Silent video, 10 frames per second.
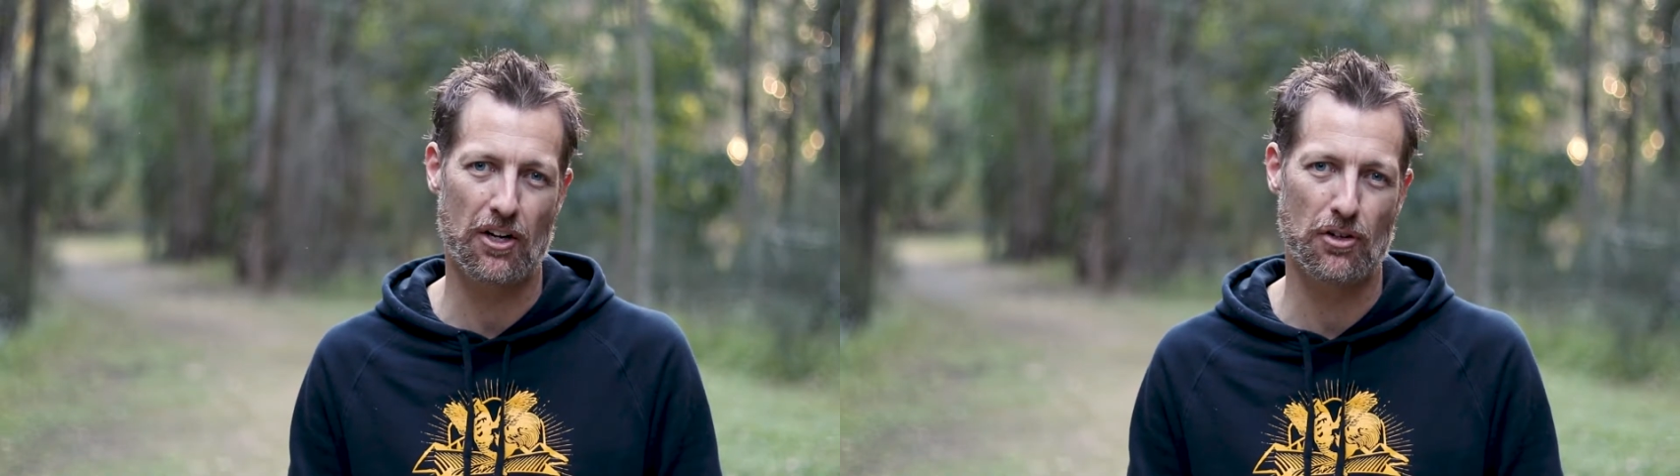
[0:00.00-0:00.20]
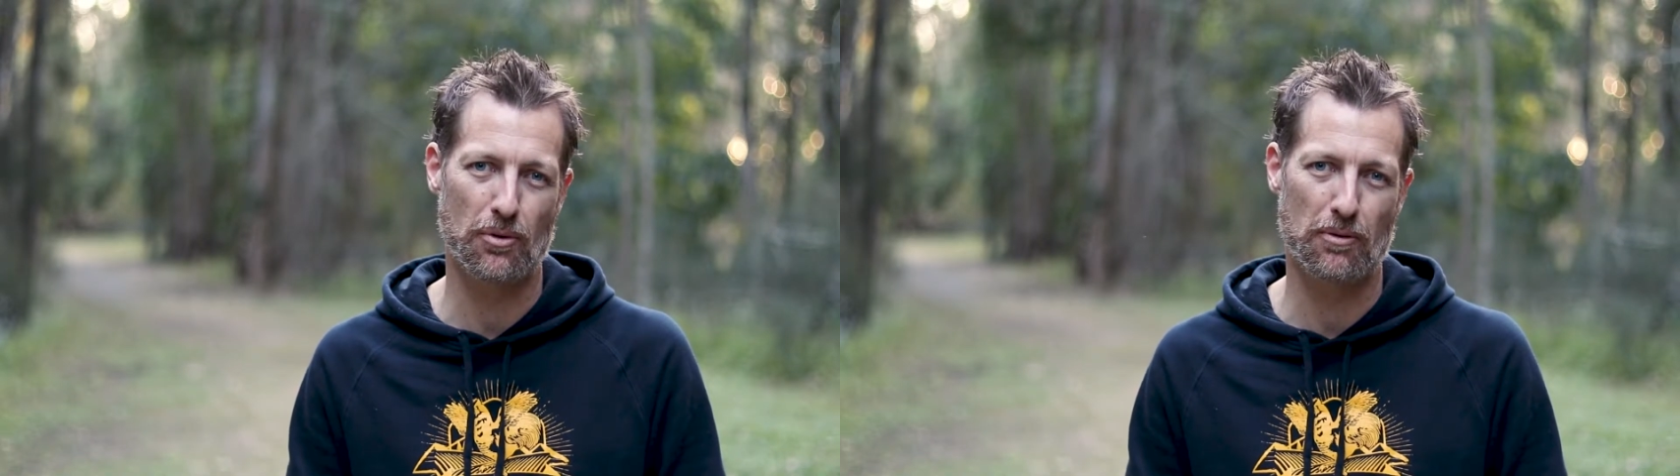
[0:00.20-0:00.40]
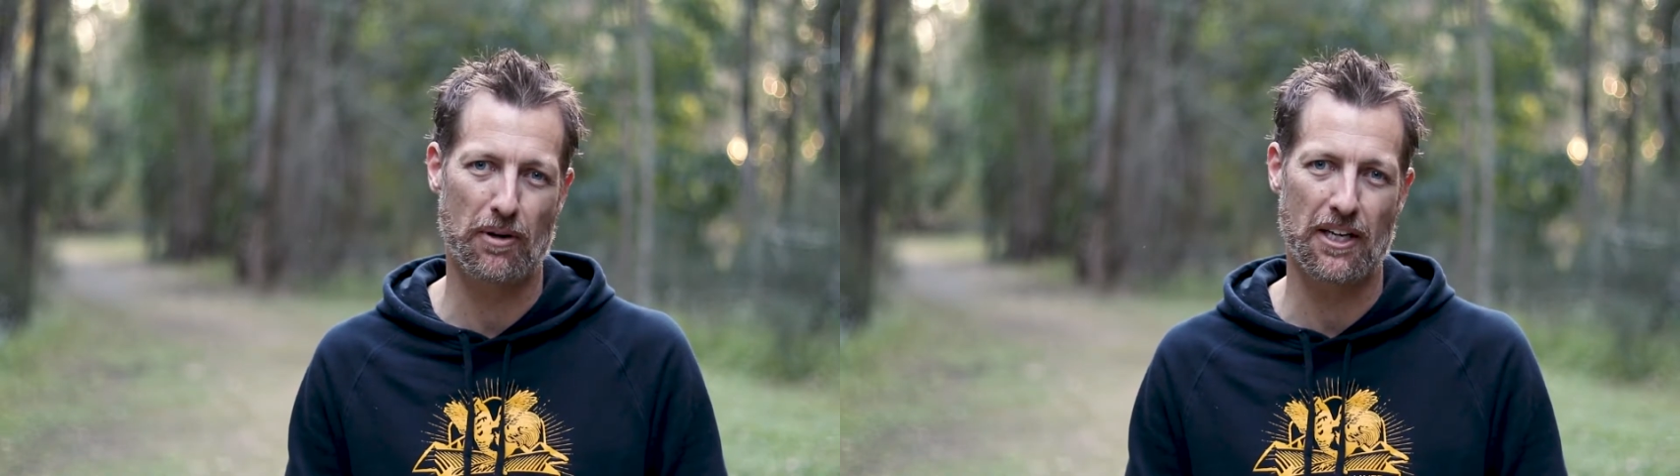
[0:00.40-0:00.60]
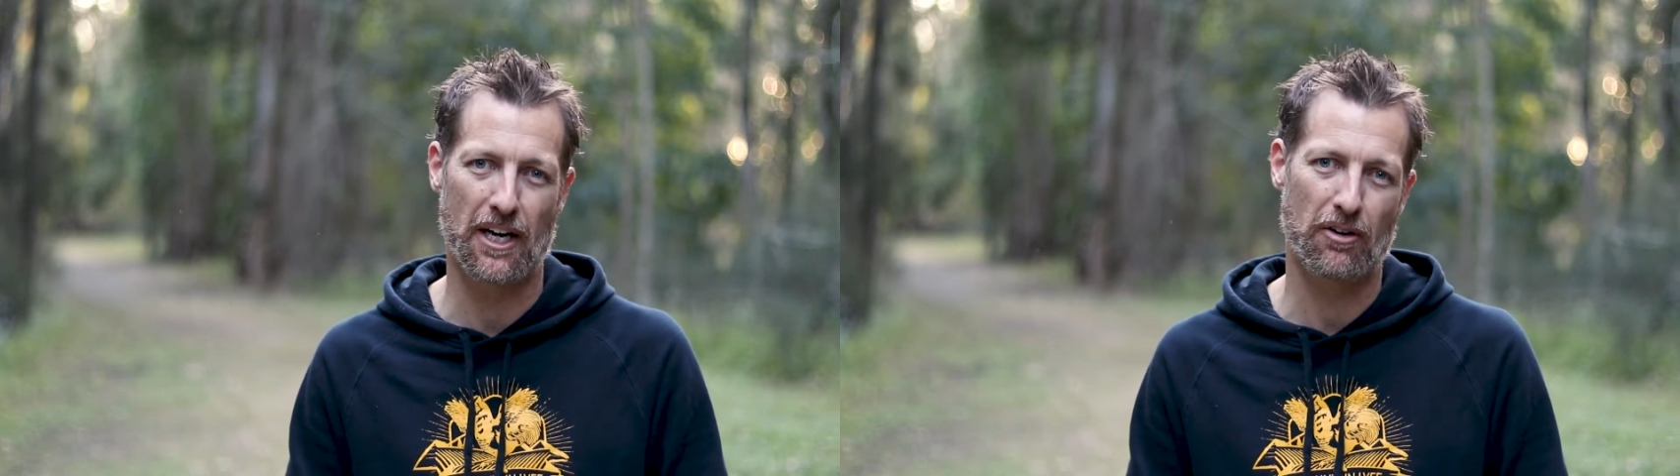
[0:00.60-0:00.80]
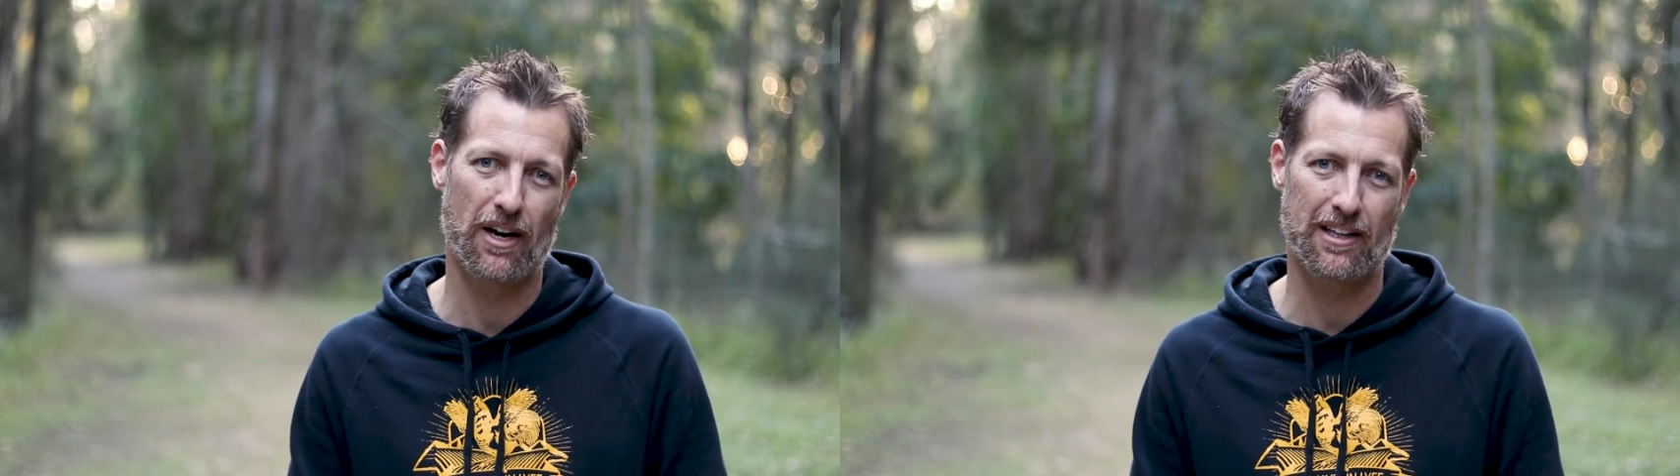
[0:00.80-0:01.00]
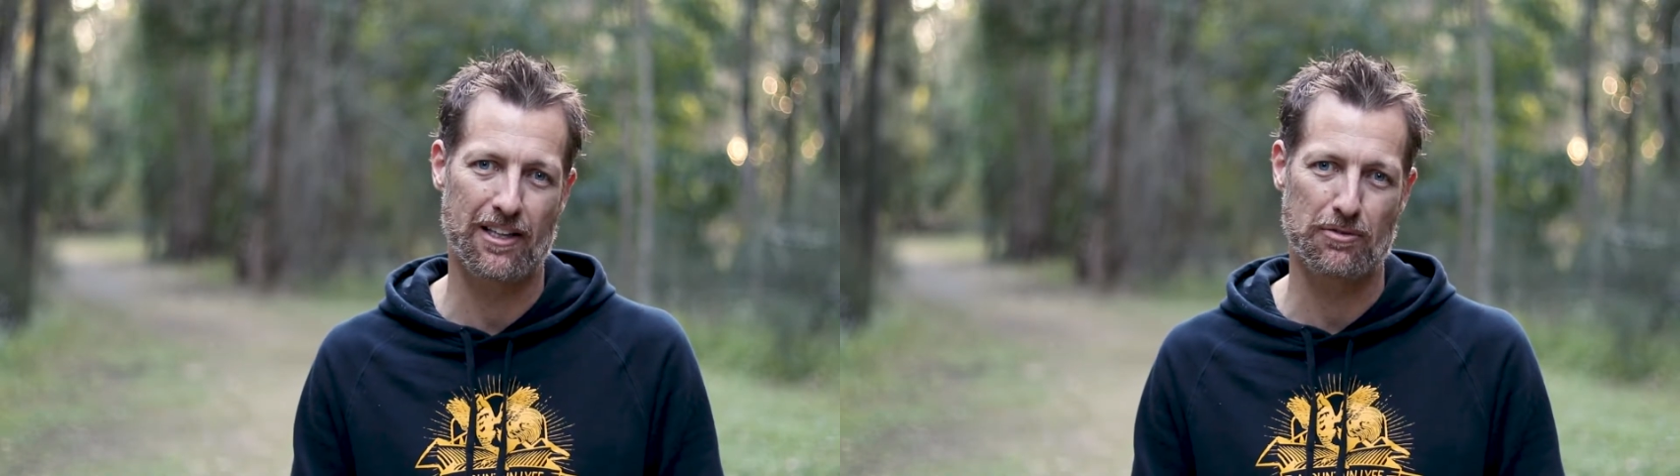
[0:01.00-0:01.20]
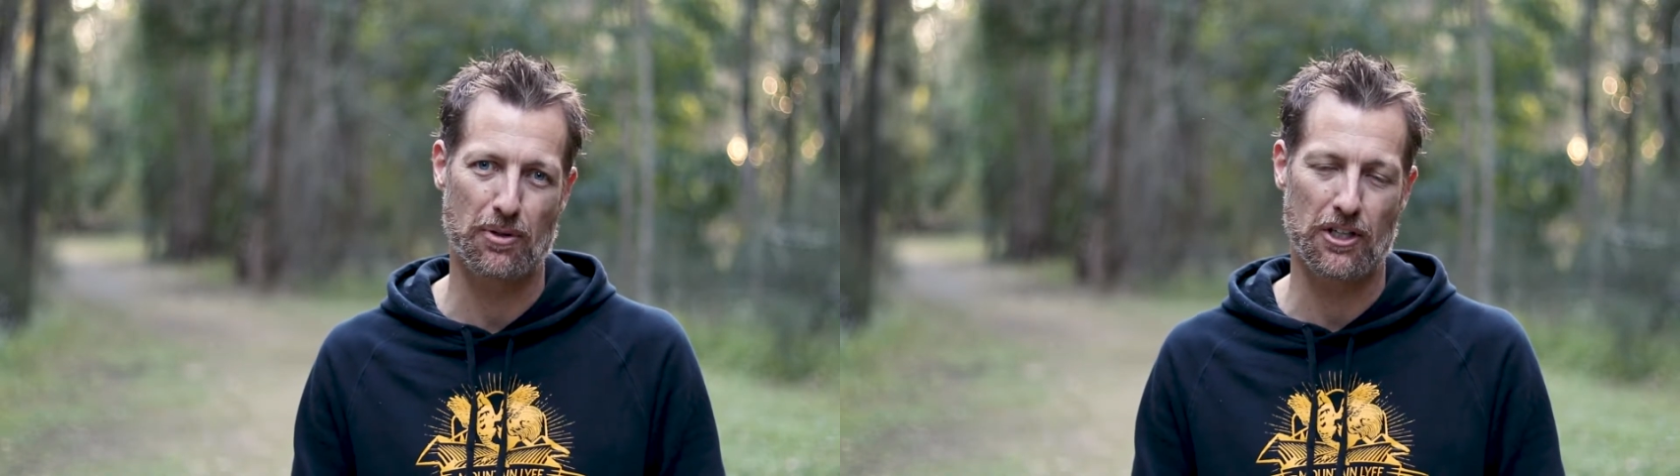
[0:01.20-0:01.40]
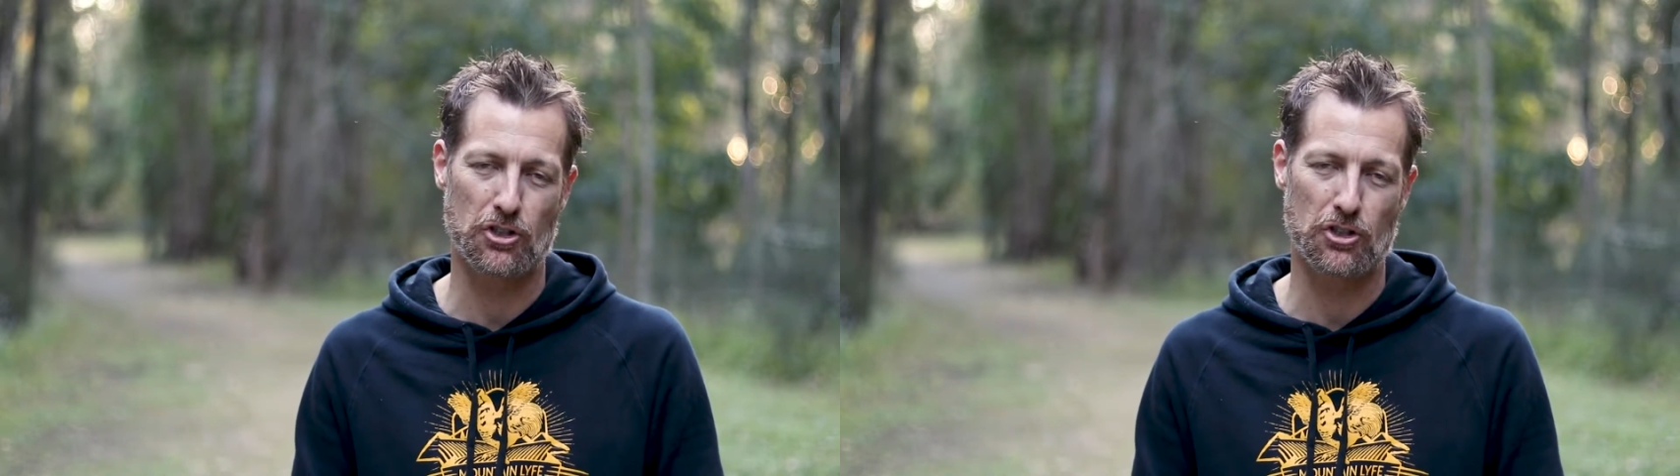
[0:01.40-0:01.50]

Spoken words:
do with my younger athletes when I